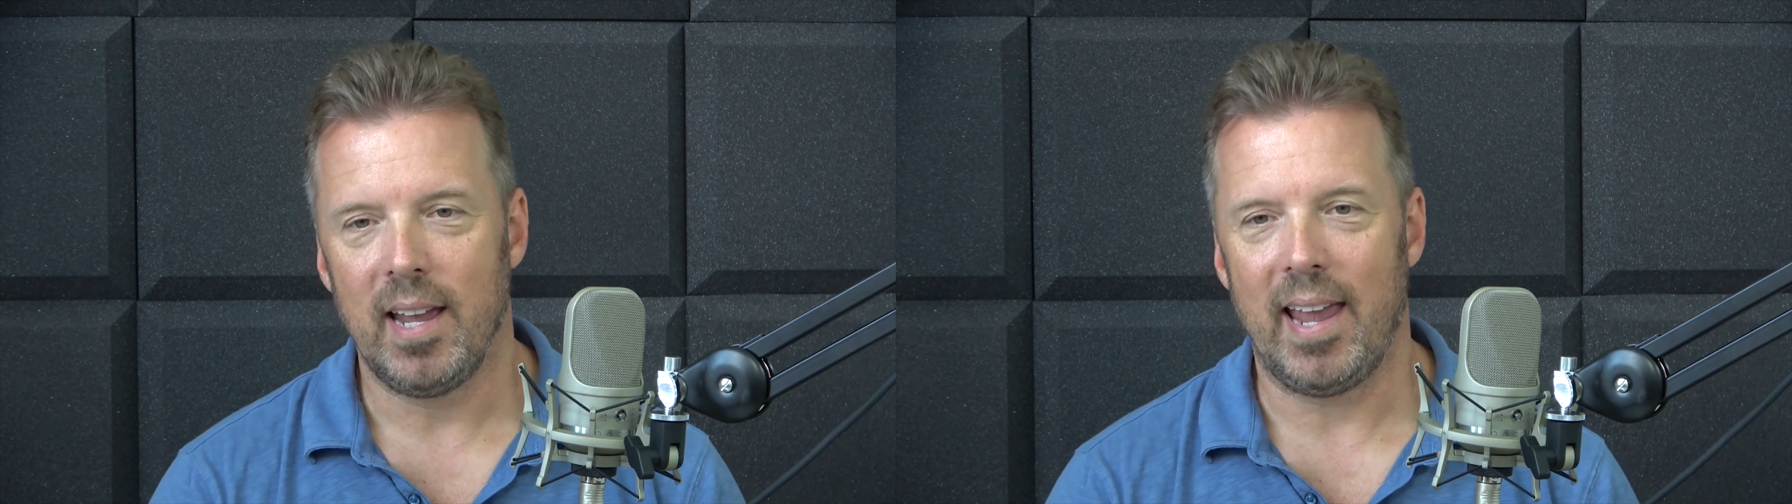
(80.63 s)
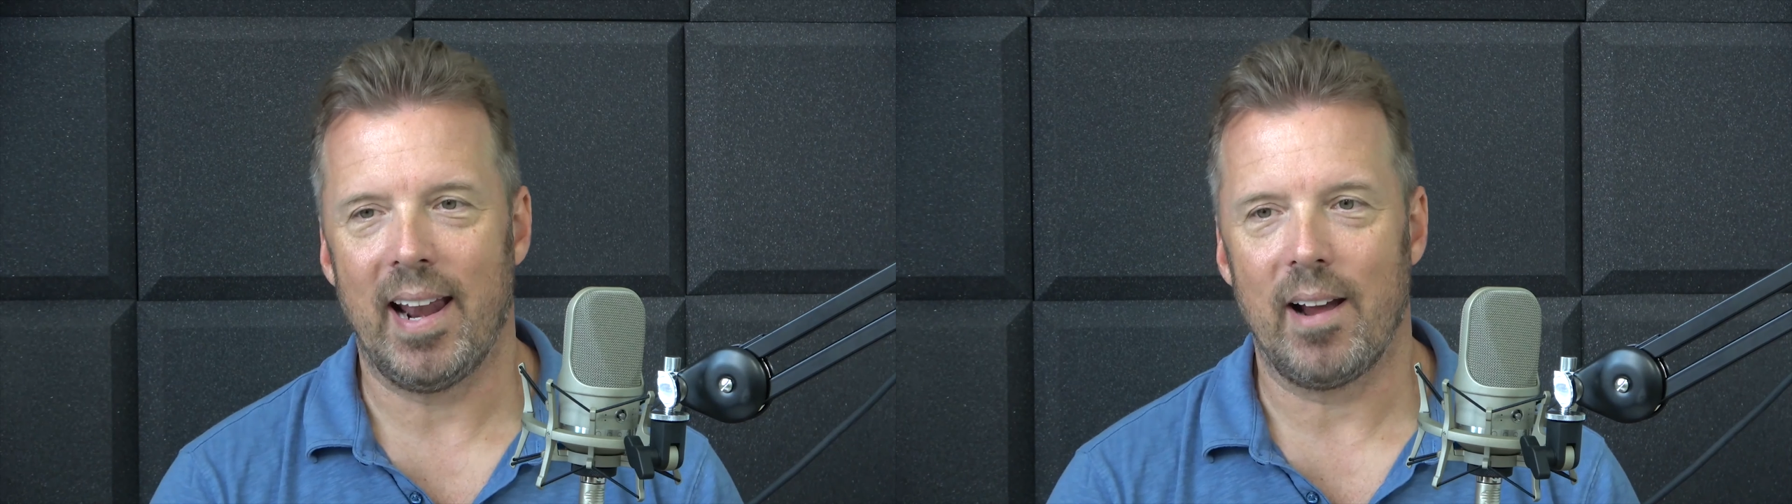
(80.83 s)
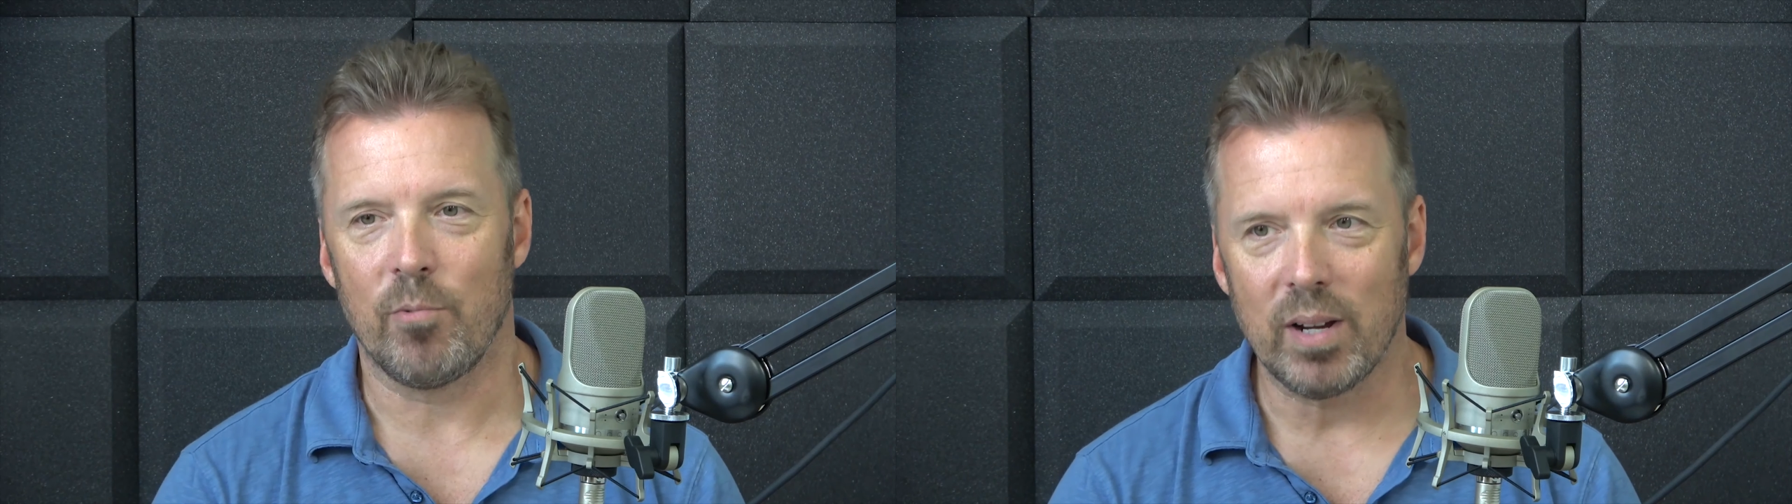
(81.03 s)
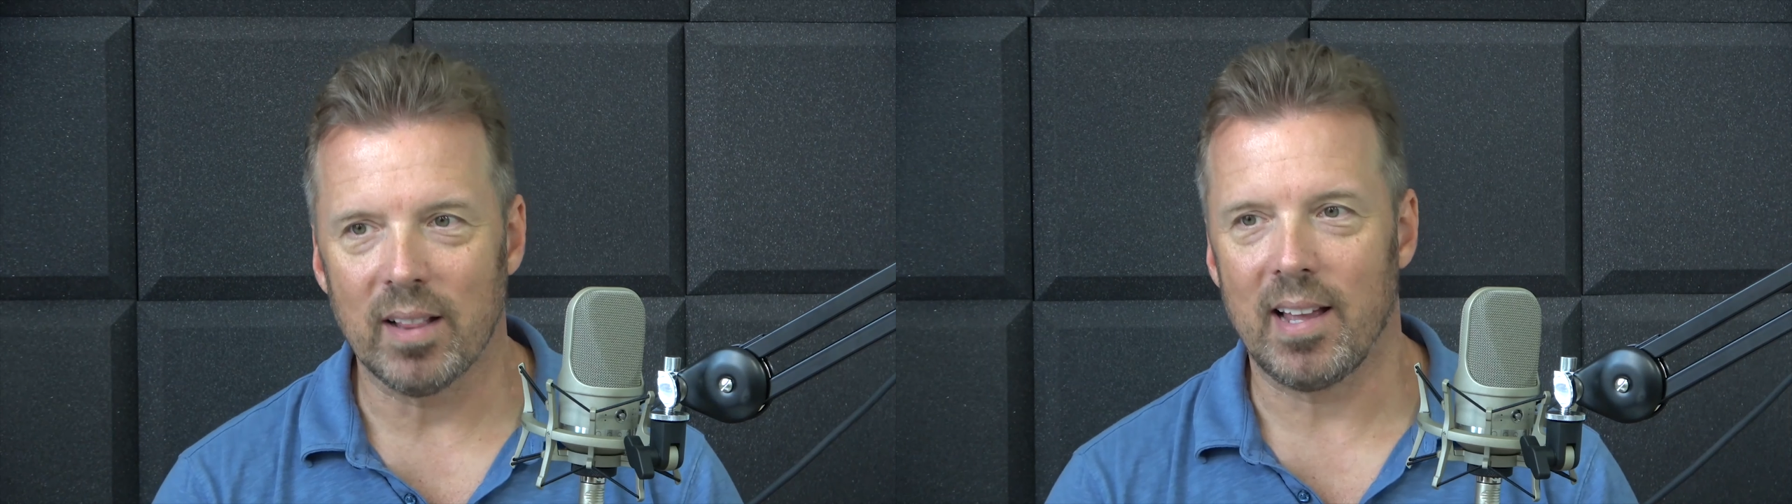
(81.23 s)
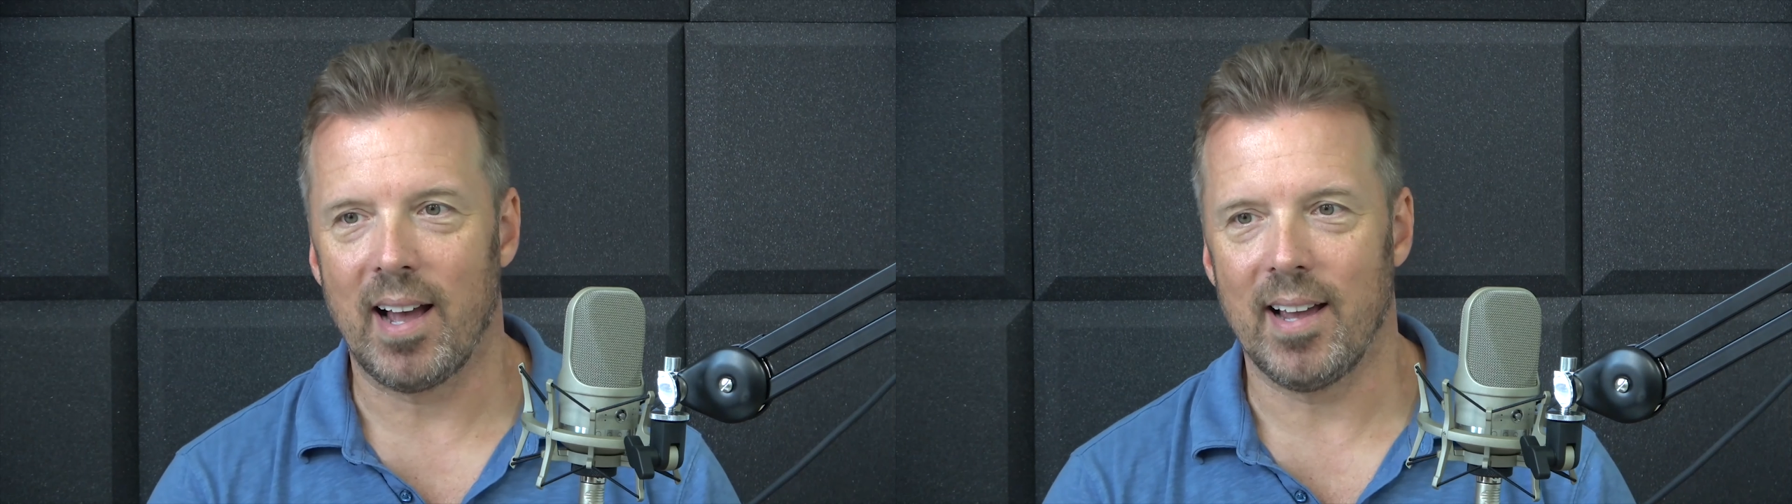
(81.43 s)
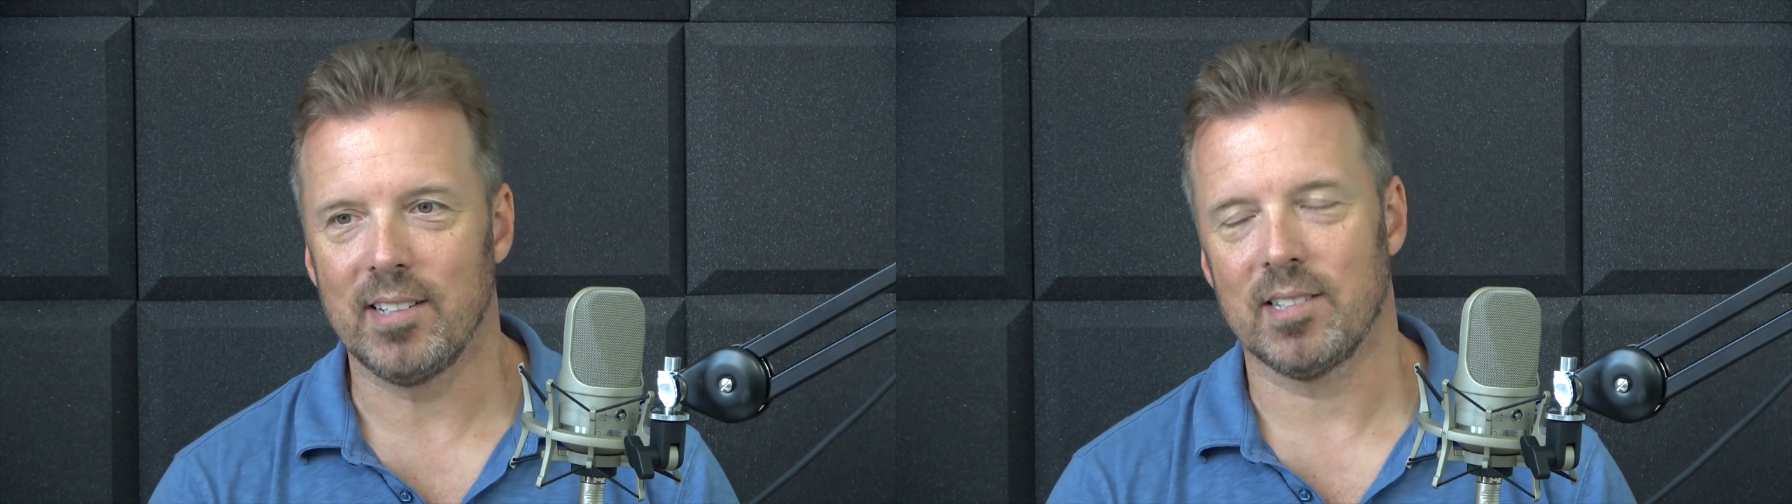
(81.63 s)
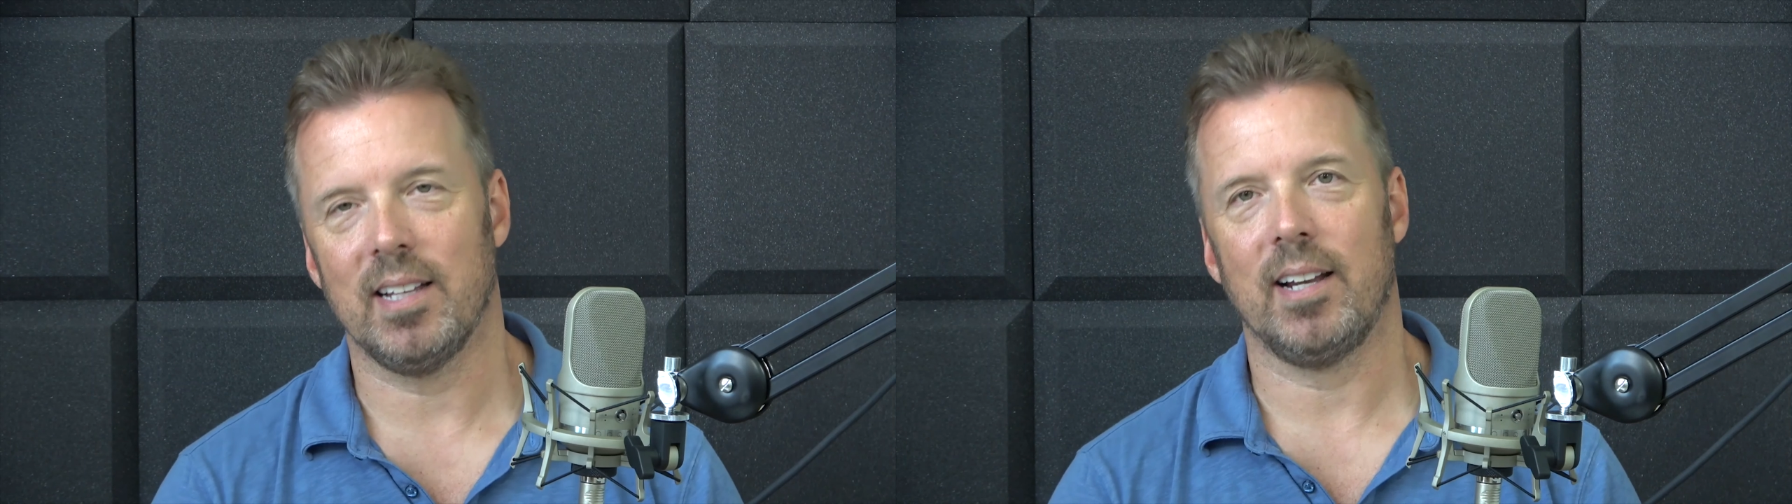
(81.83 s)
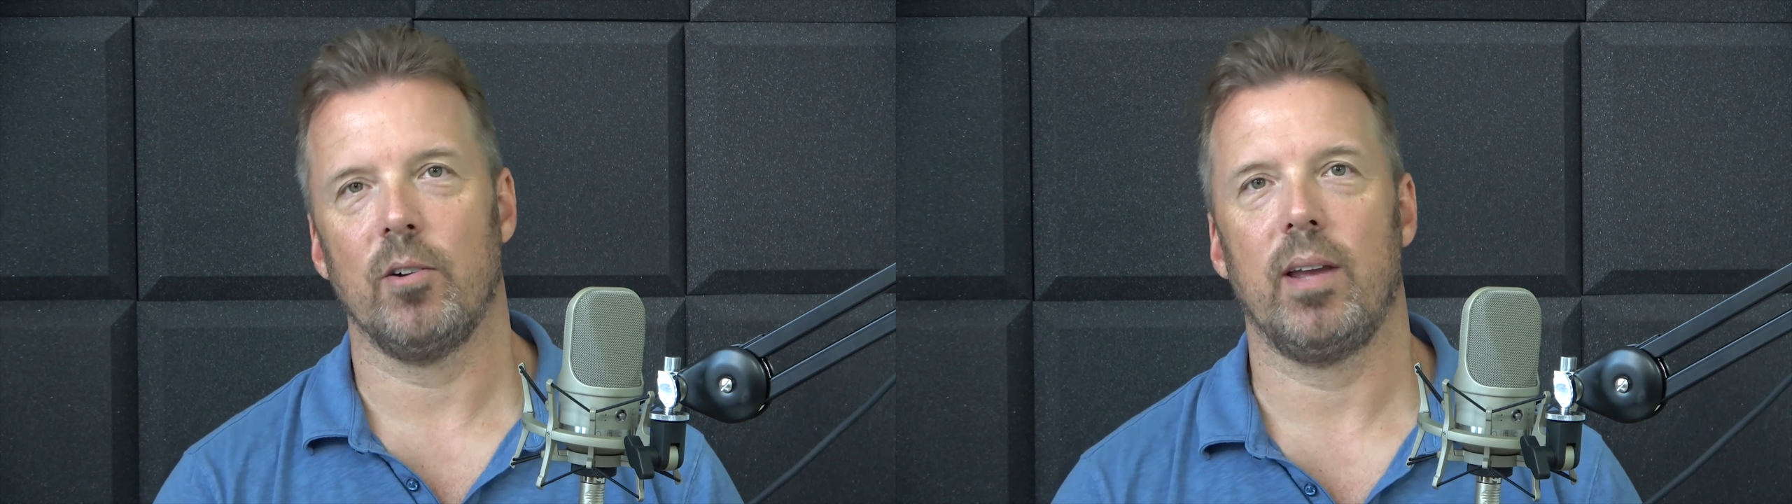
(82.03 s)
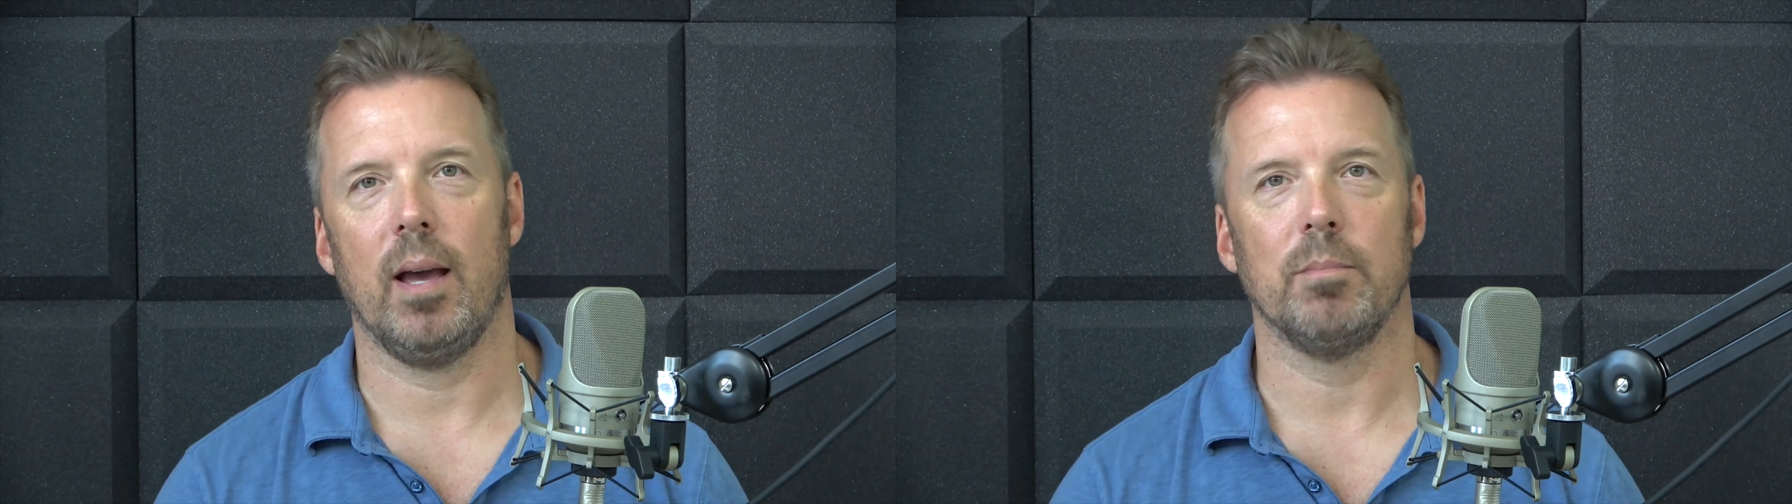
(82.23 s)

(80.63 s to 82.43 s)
And I realized, like, okay,